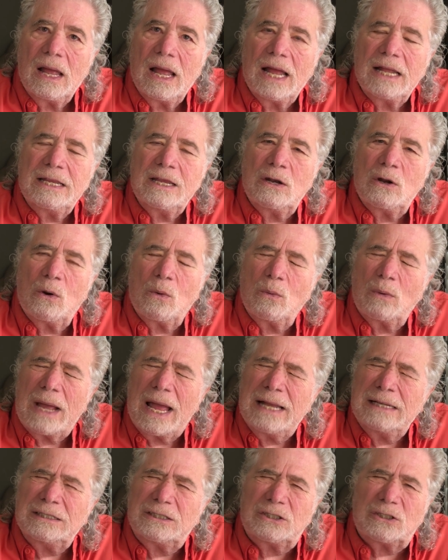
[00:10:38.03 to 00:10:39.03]

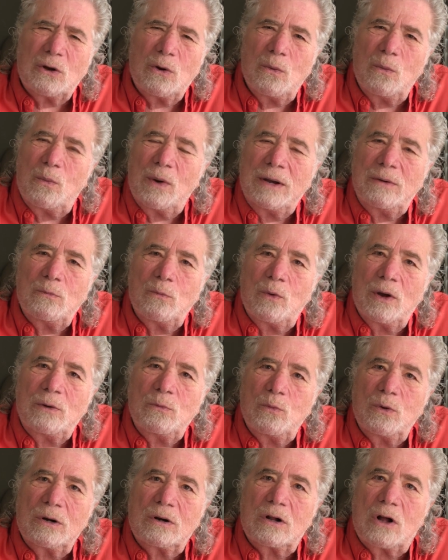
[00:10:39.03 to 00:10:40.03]
And so
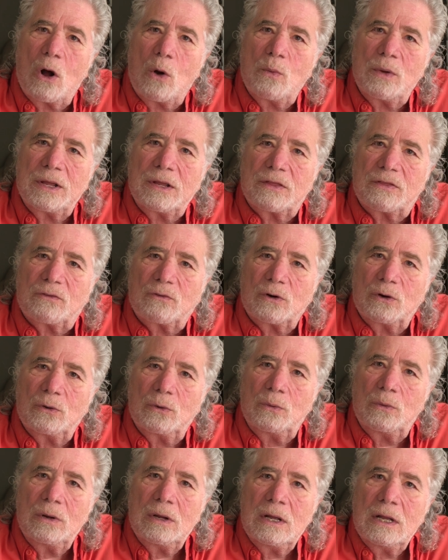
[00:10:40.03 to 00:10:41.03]
when we're going
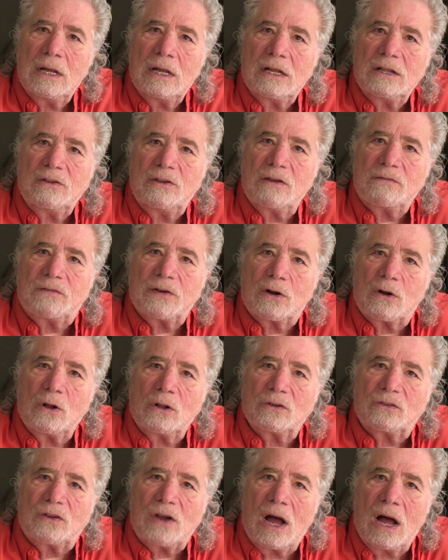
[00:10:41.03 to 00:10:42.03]
through
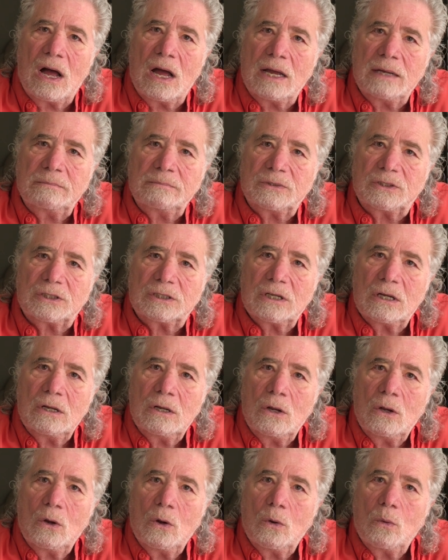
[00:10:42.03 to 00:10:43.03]
difficult times,
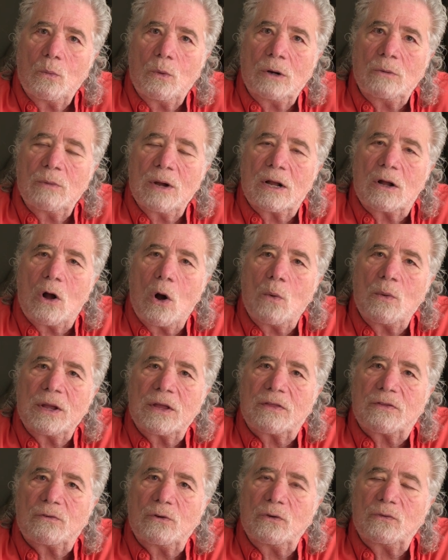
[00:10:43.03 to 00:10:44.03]
when we're
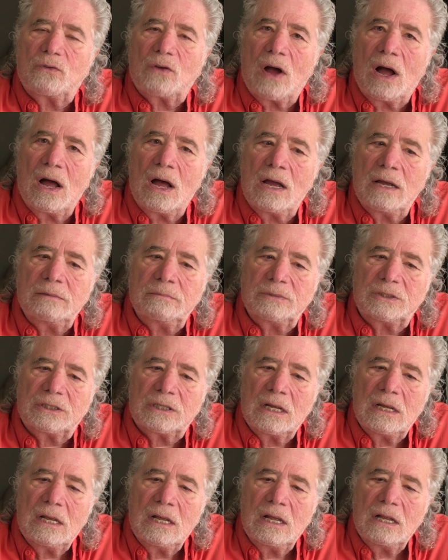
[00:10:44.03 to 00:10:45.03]
going through times
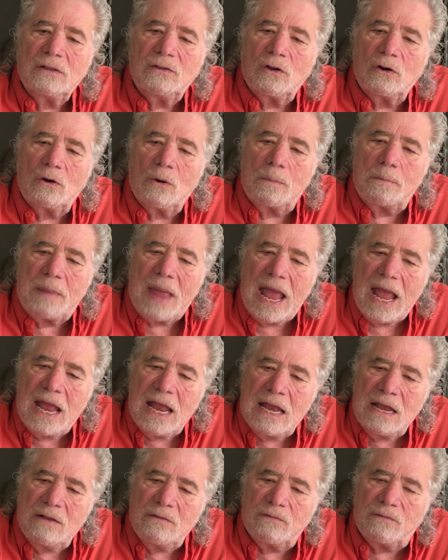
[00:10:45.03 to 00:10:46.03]
that are
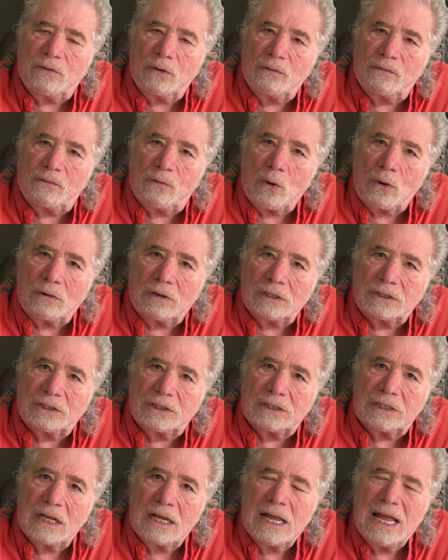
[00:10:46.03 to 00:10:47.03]
painful for
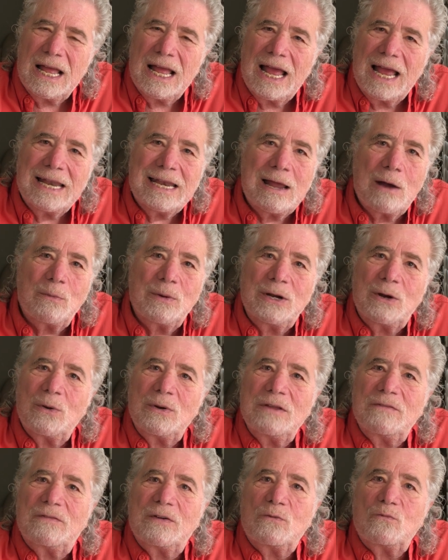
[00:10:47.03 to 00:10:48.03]
us and that we
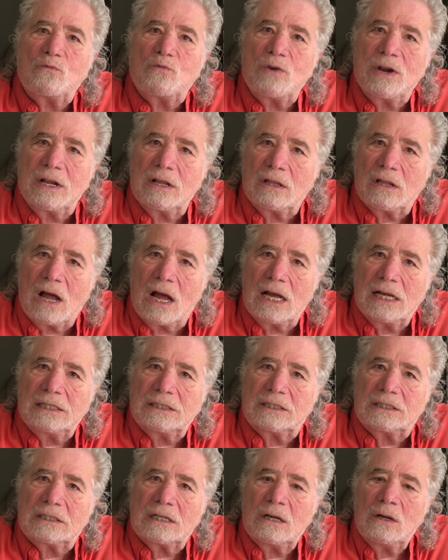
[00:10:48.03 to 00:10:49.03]
don't even
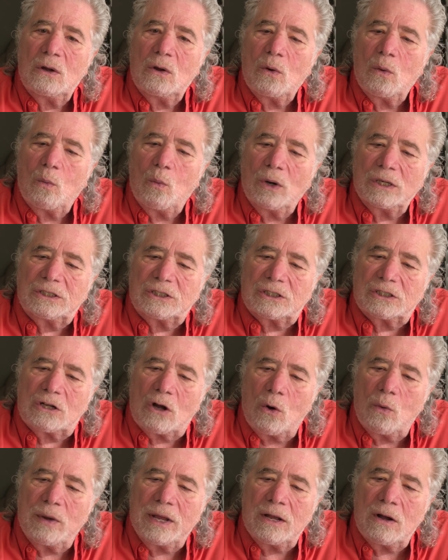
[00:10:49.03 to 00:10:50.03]
realize what's
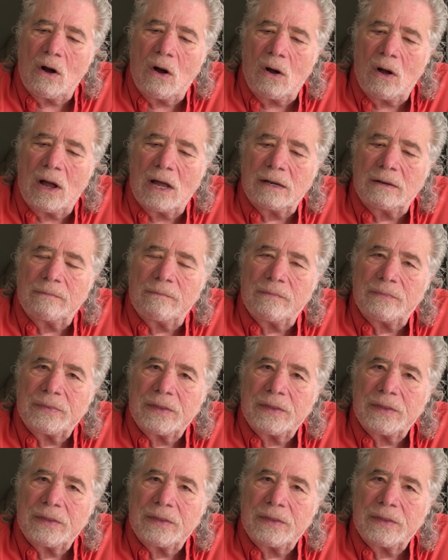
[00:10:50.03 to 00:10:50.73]
going on,